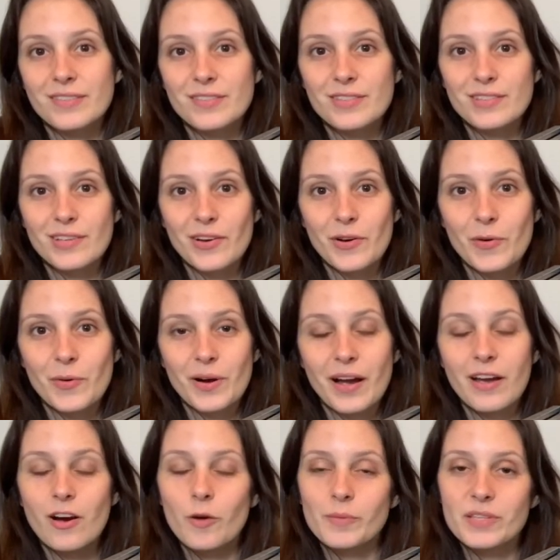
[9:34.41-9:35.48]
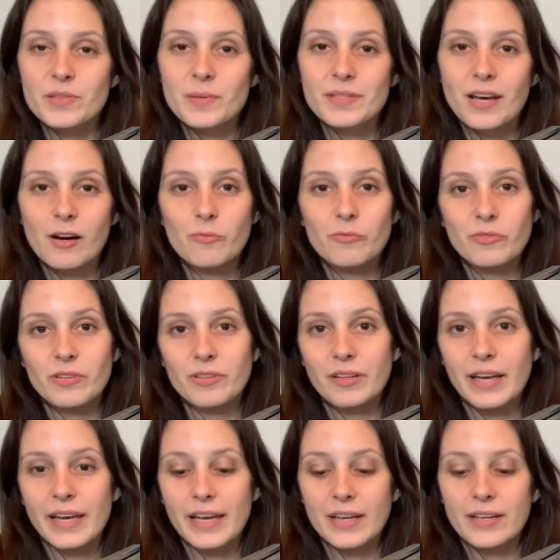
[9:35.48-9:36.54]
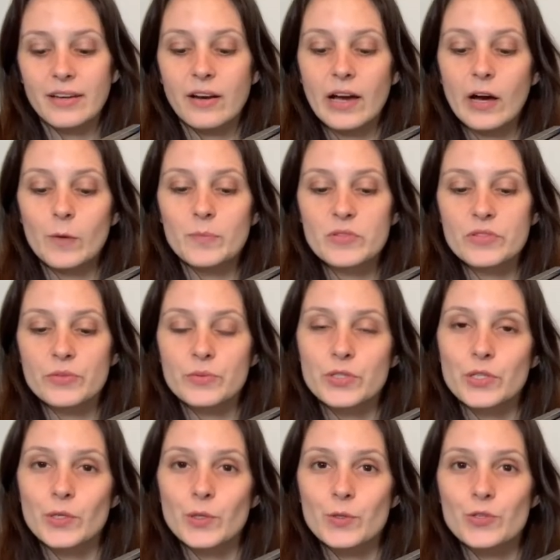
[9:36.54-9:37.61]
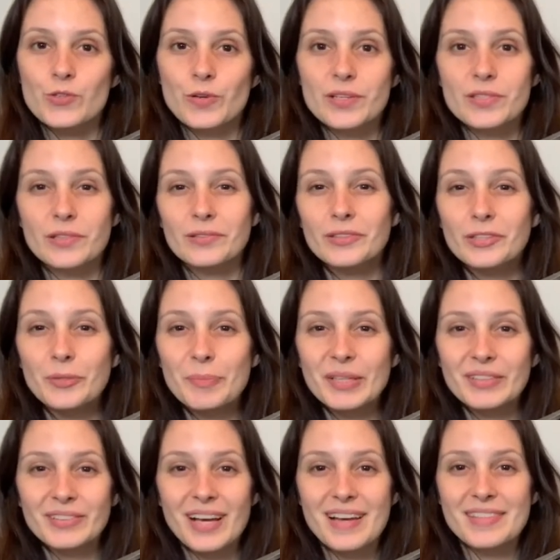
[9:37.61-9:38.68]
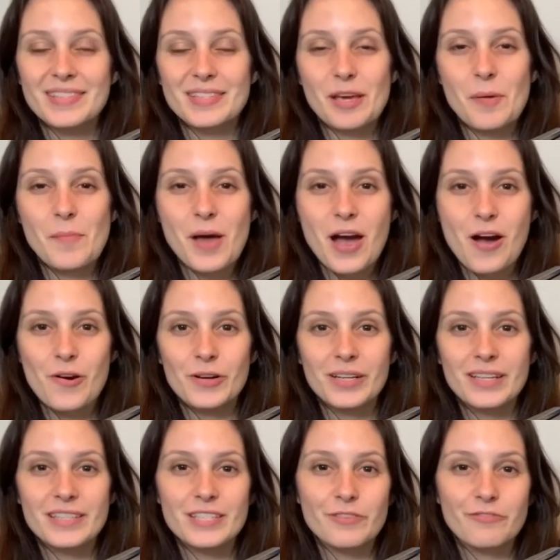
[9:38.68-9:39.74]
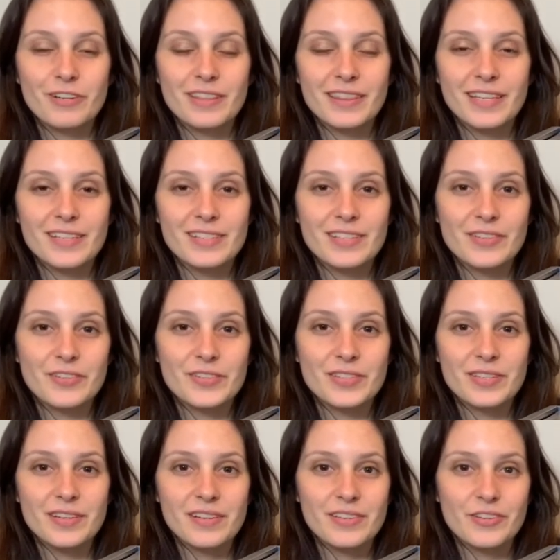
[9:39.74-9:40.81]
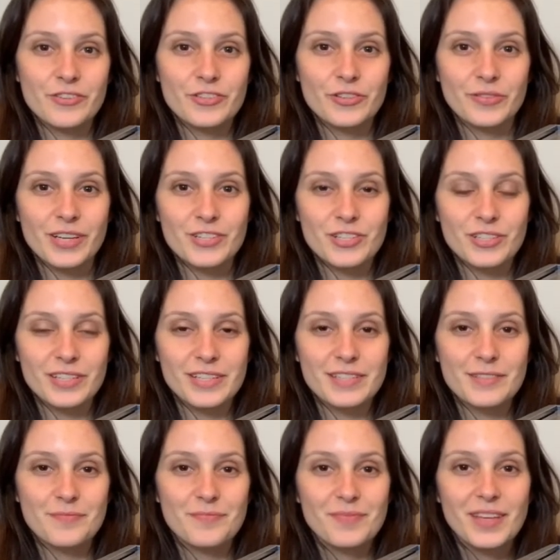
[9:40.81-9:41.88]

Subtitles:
So I hope this was helpful and helps you to stress a little bit less about different things that you're seeing in your tarantulas.